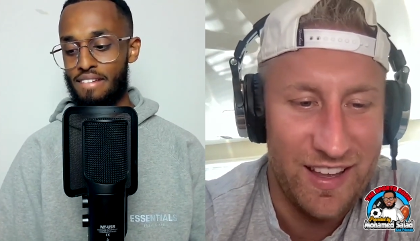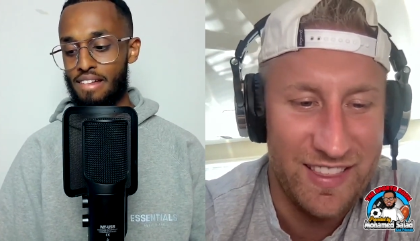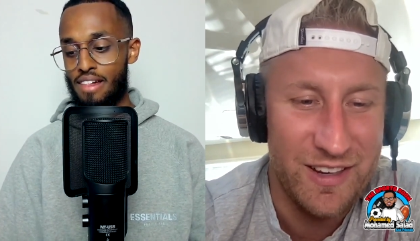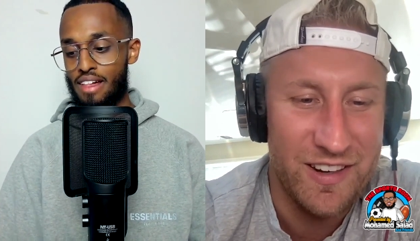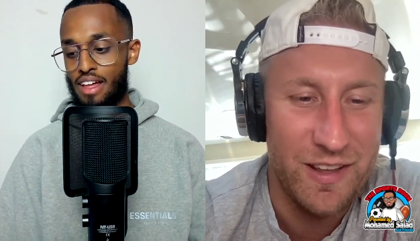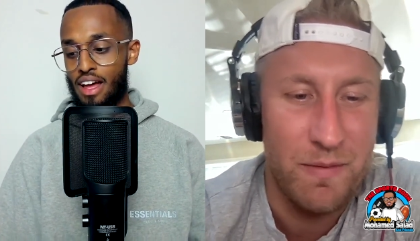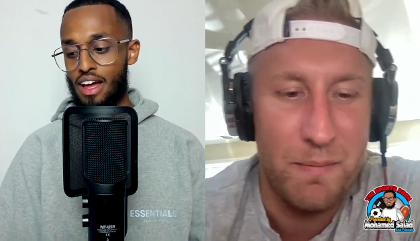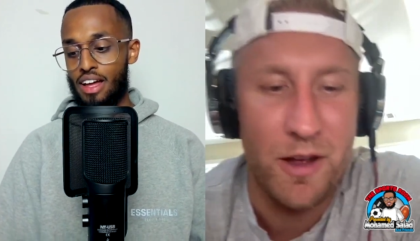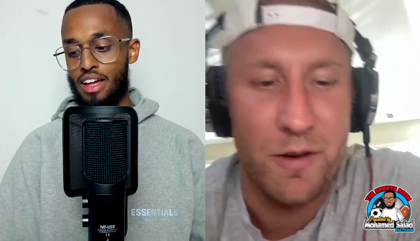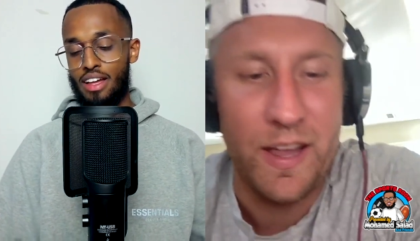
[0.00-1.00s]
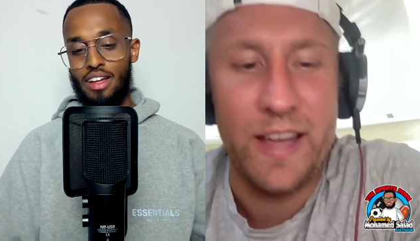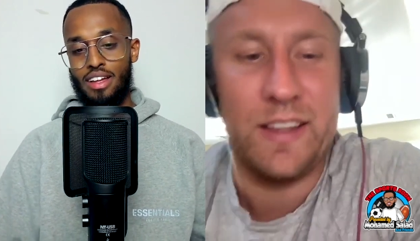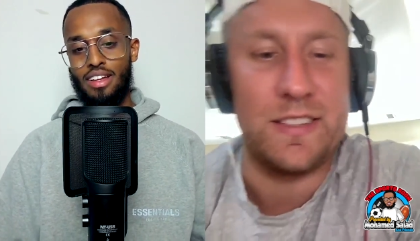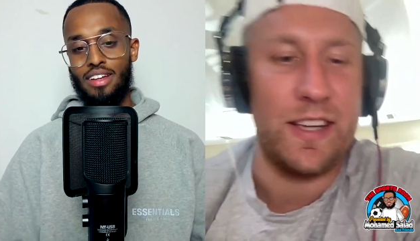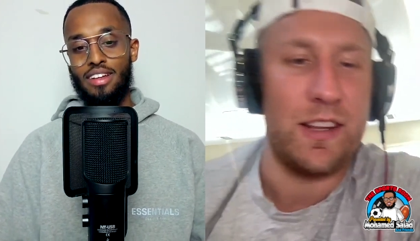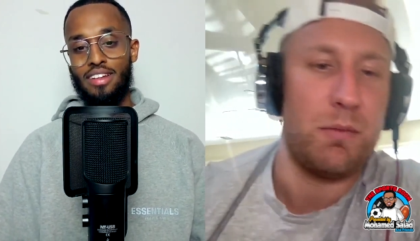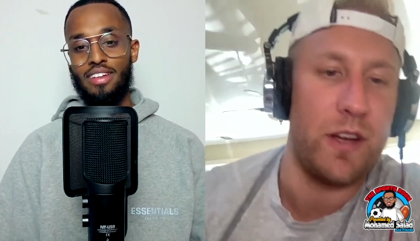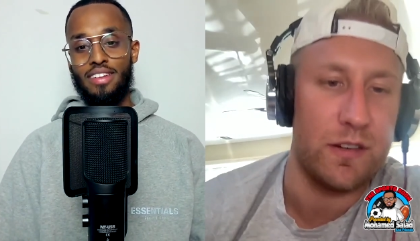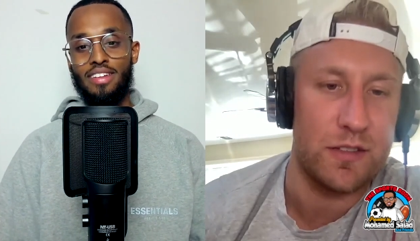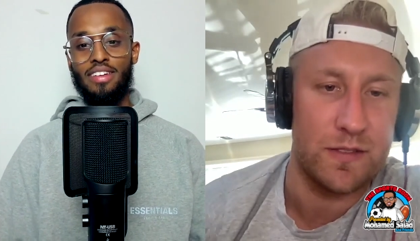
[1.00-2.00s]
Speaker 1: they they might be okay at least to get in the
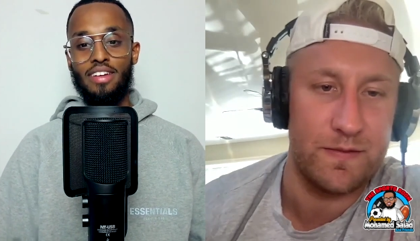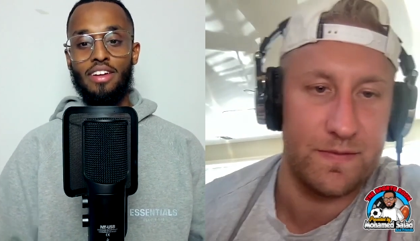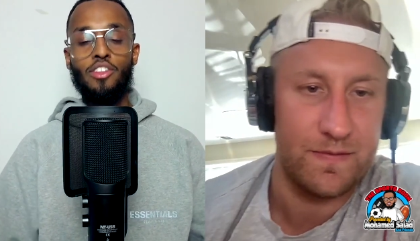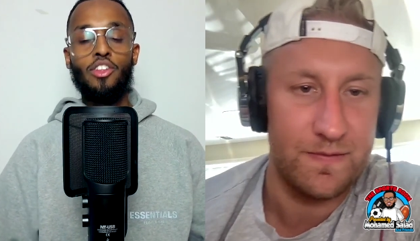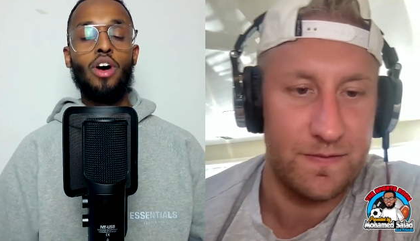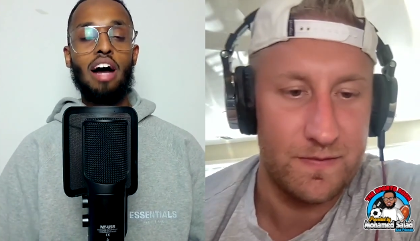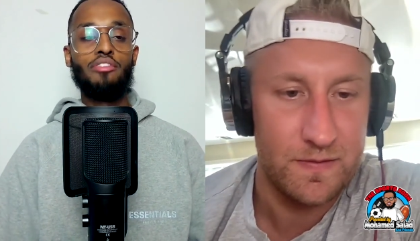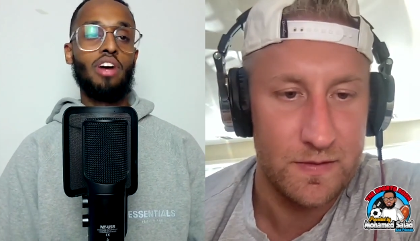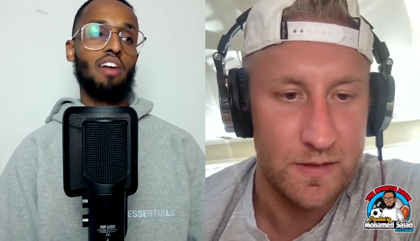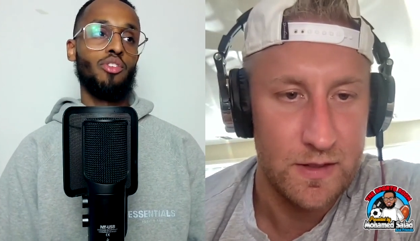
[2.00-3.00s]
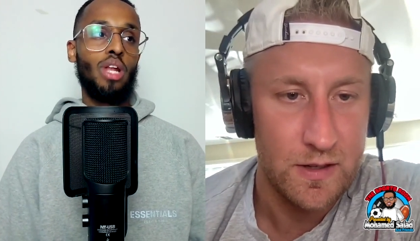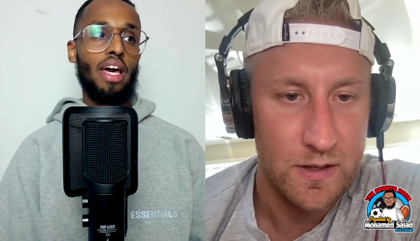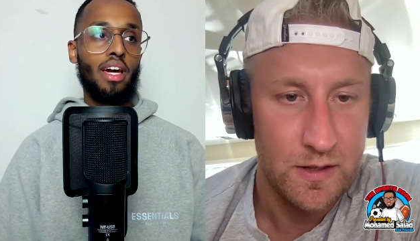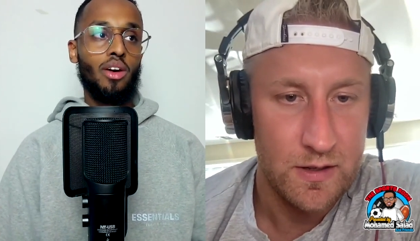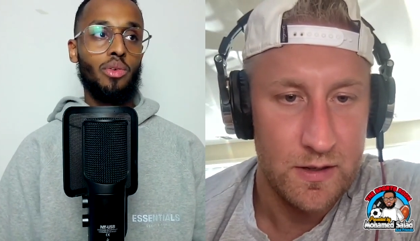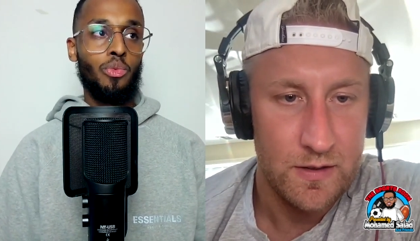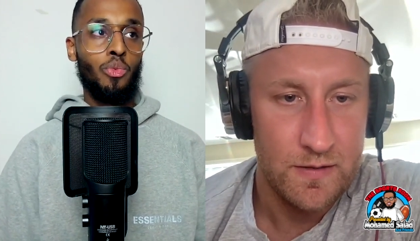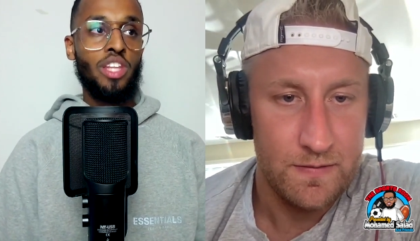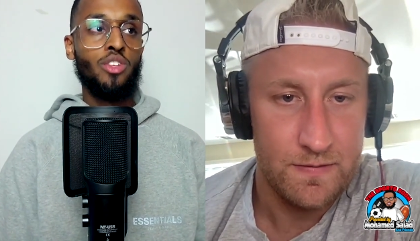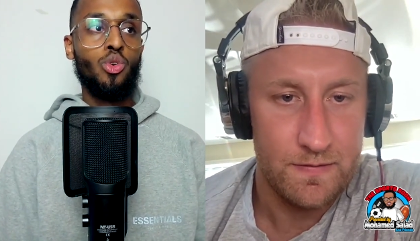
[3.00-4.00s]
playoffs.
Speaker 2: No, I feel, I feel like
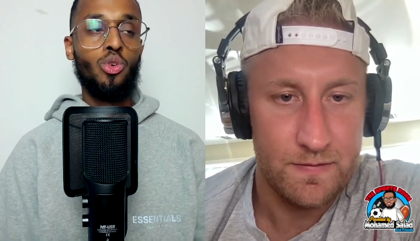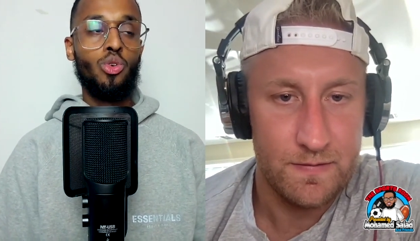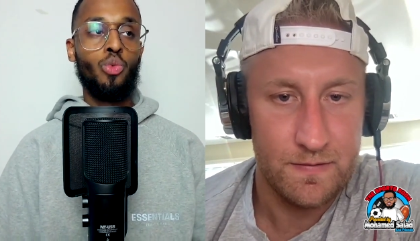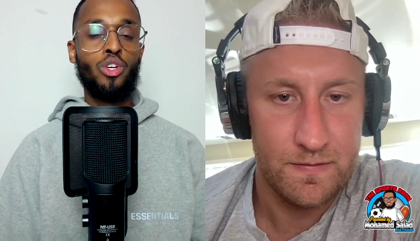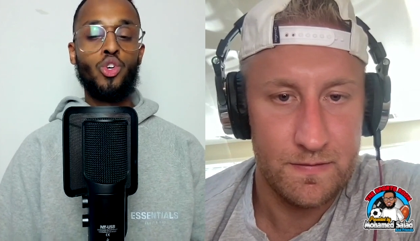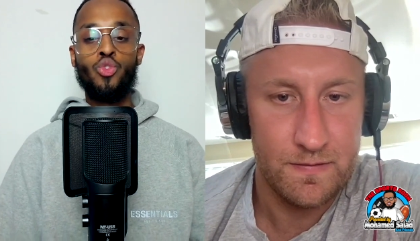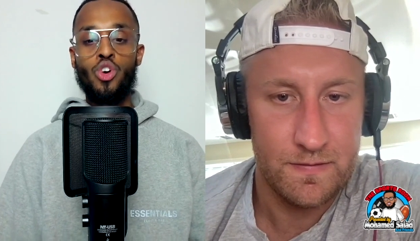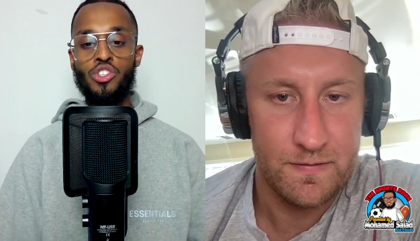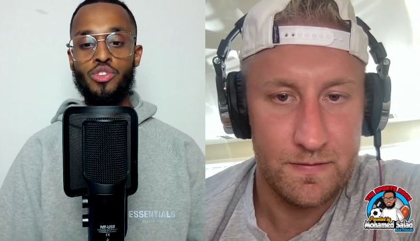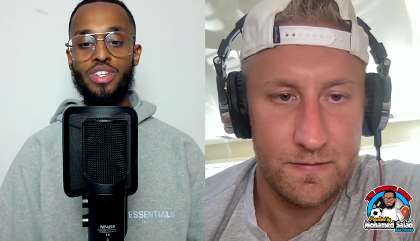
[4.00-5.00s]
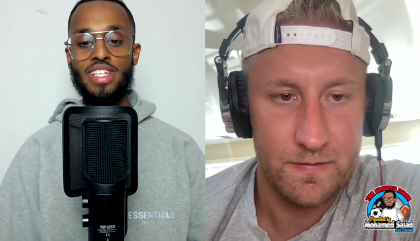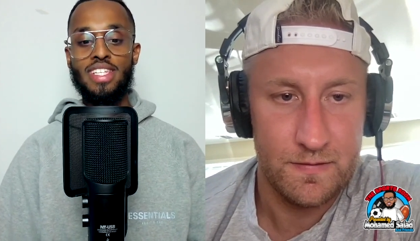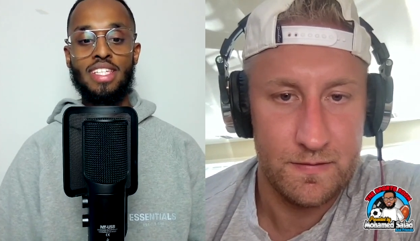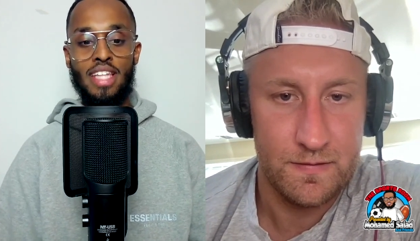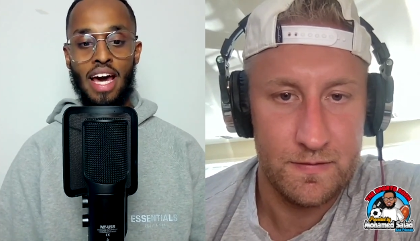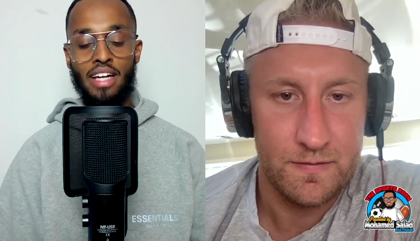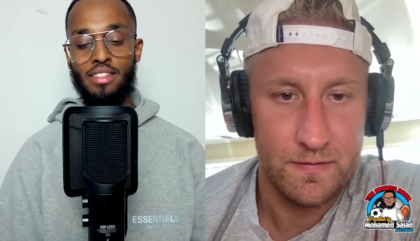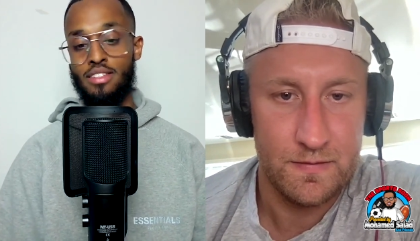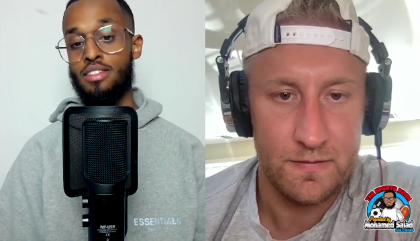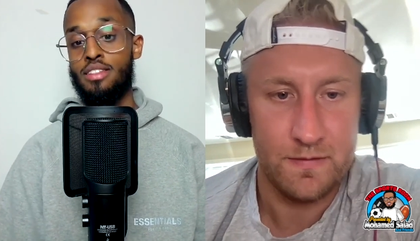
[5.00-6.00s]
when your when your roster is as
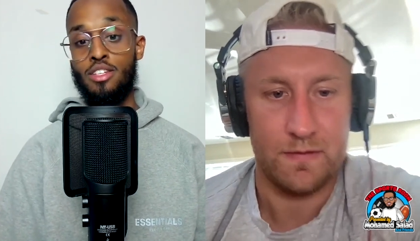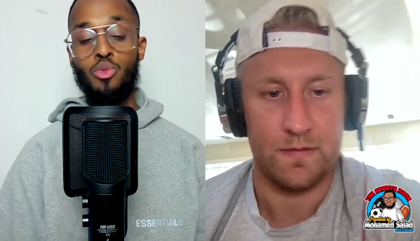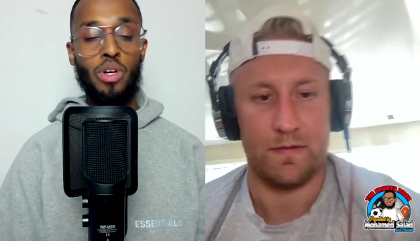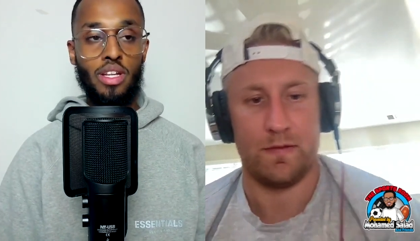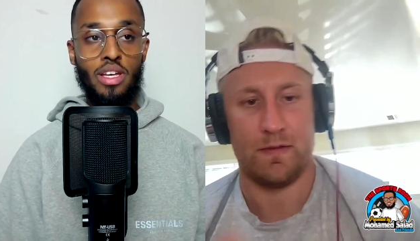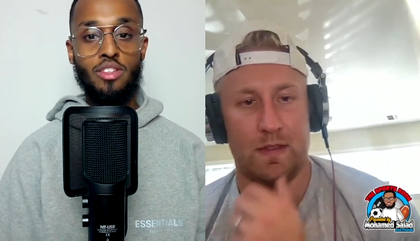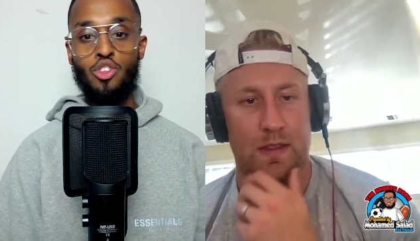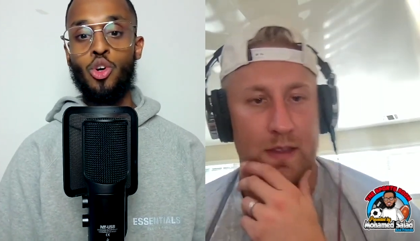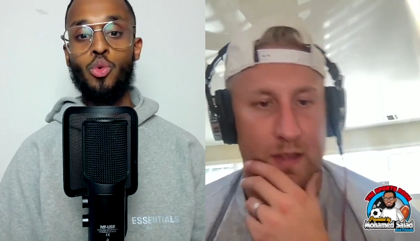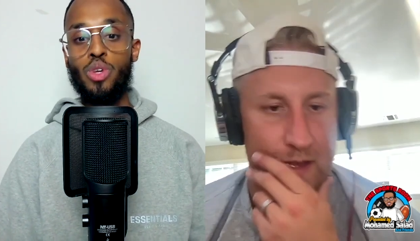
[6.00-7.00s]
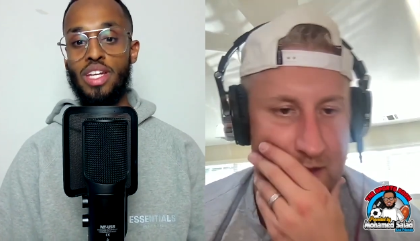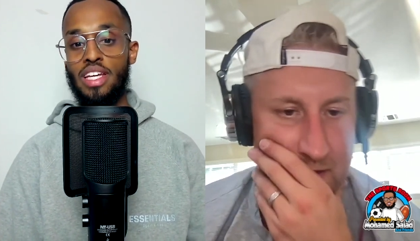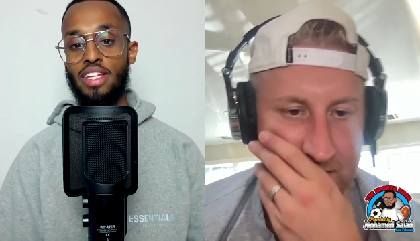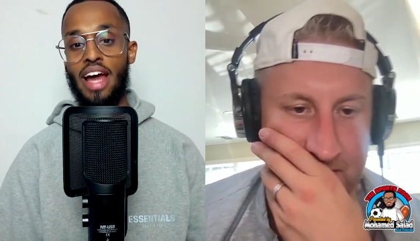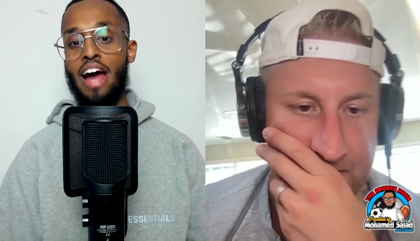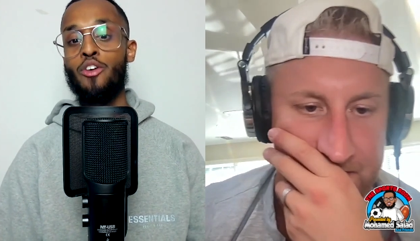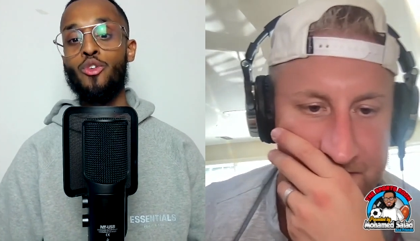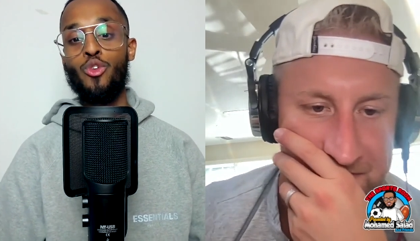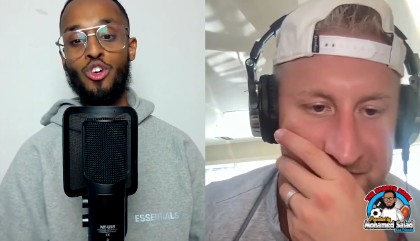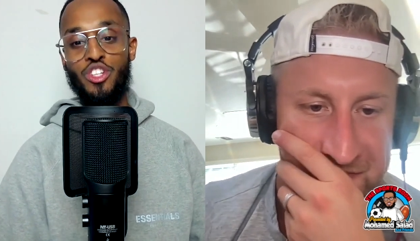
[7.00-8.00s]
stacked as this one is, you don't need an
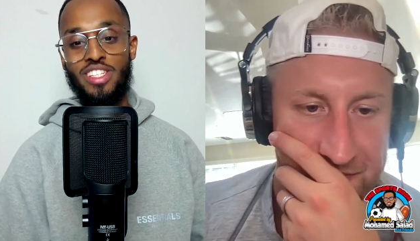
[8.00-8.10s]
Aaron Rodgers